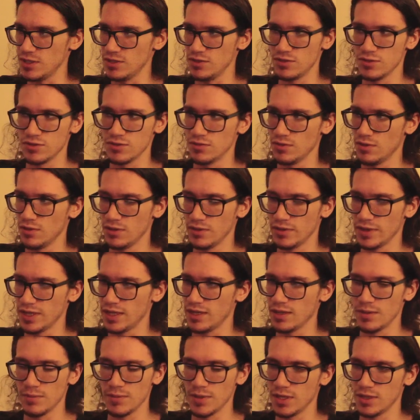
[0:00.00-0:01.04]
You can do all that.
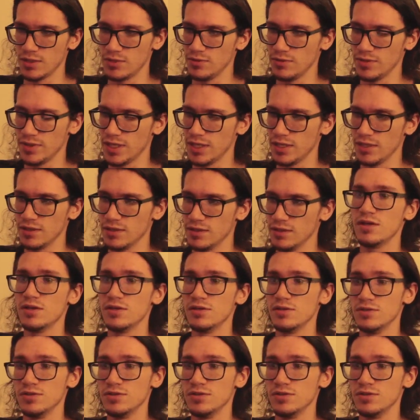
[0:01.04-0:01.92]
I'm not doing that here.